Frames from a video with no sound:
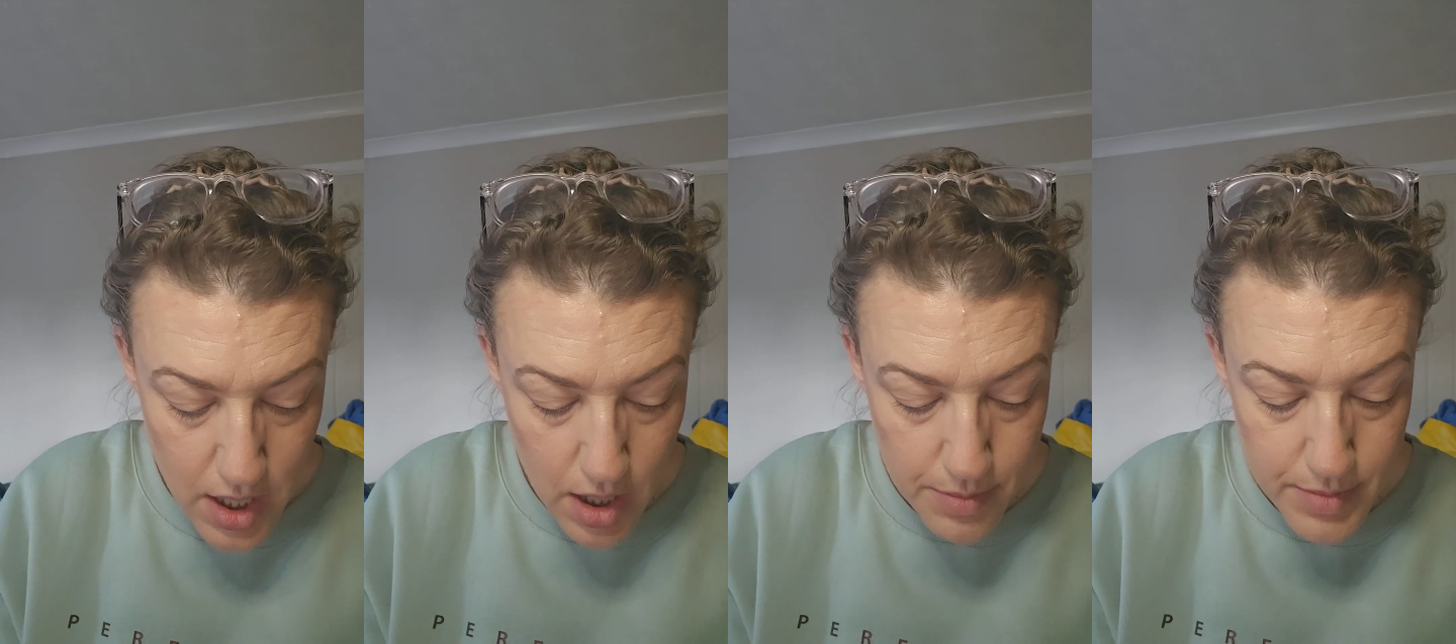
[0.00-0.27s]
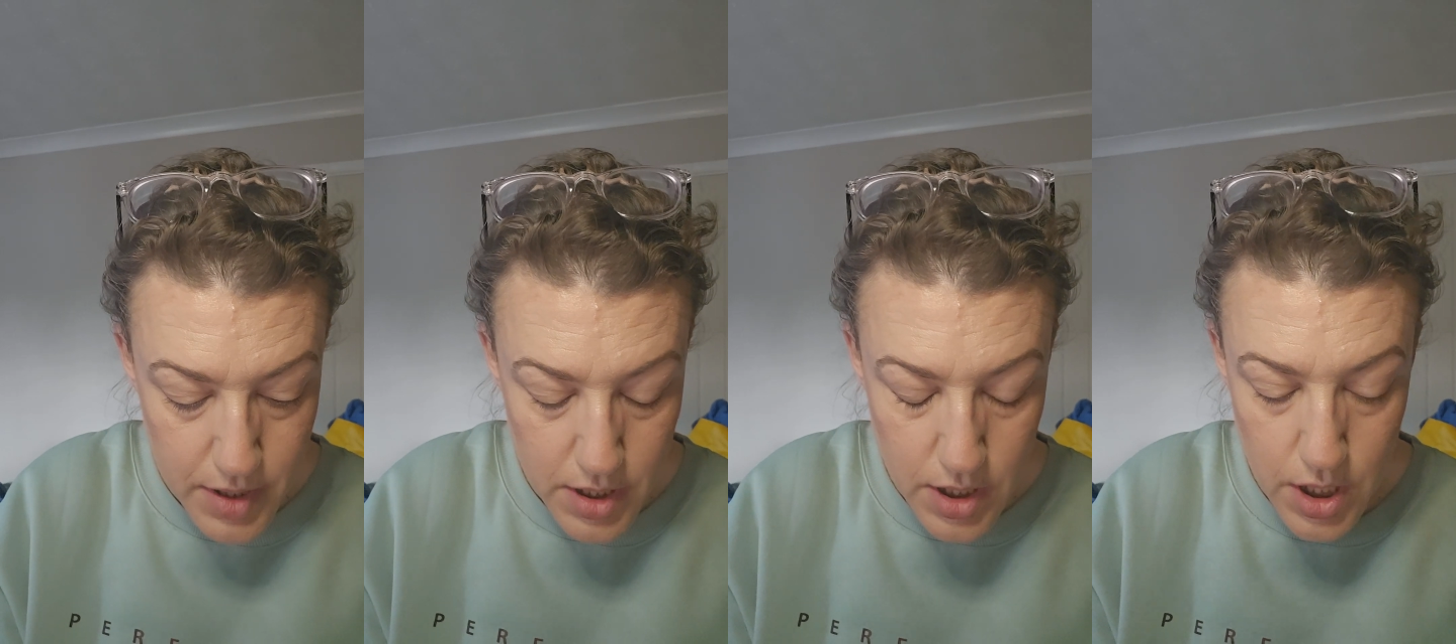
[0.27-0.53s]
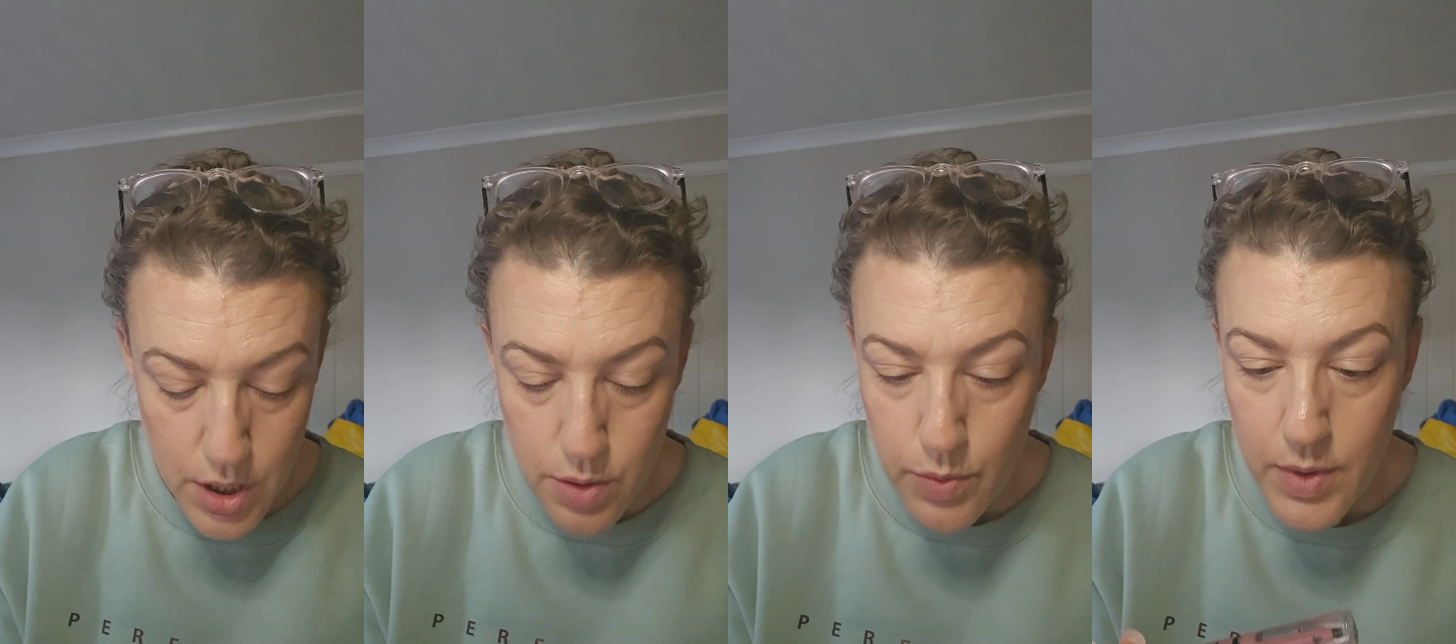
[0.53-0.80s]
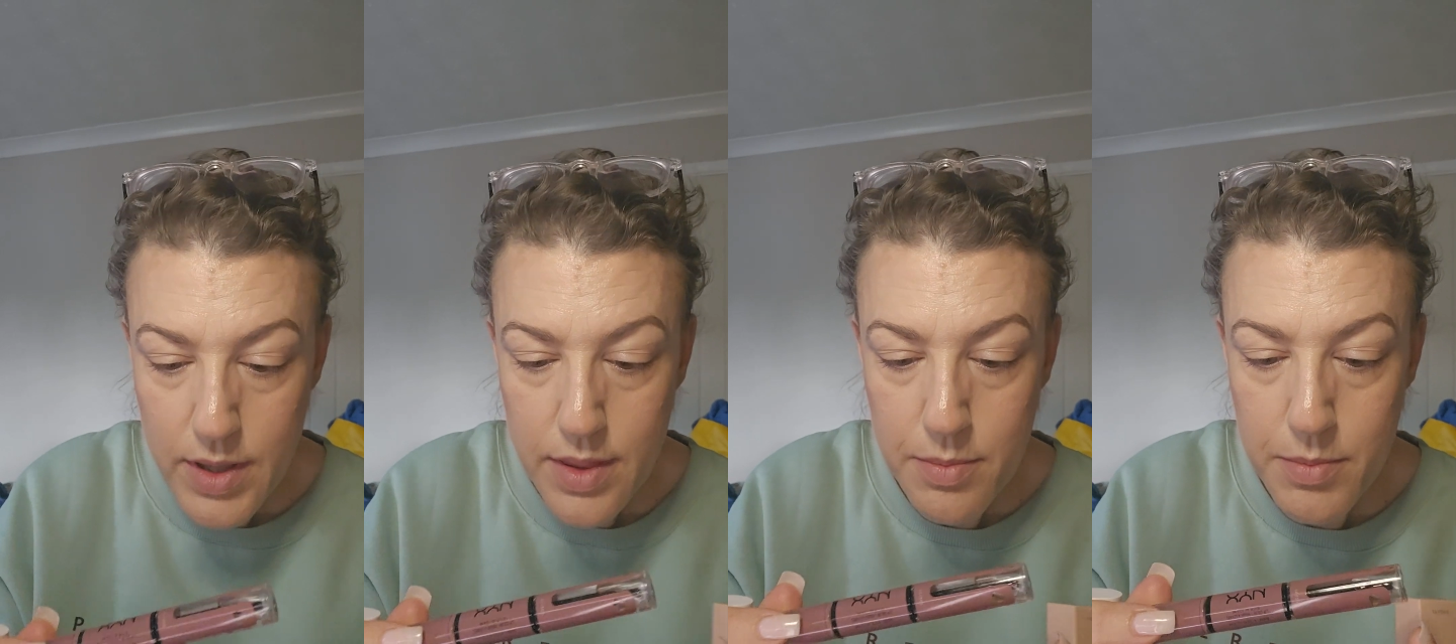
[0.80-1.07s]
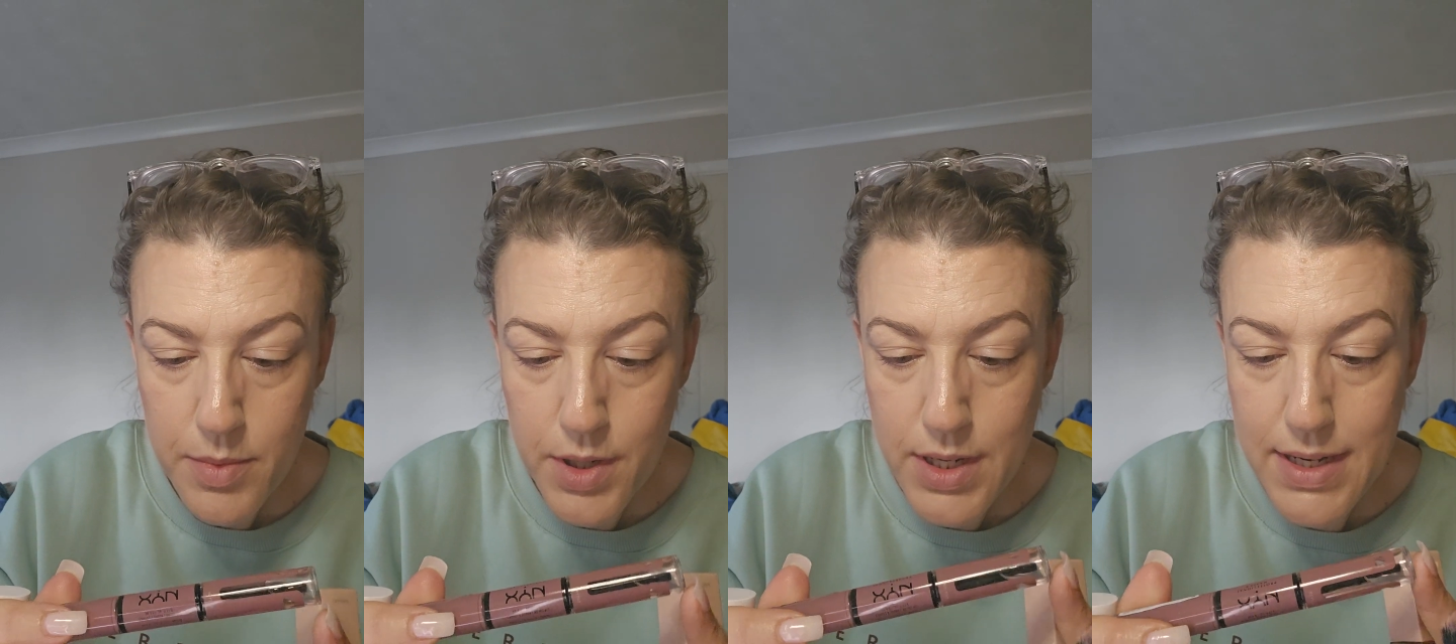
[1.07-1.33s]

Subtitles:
I'm going to go with my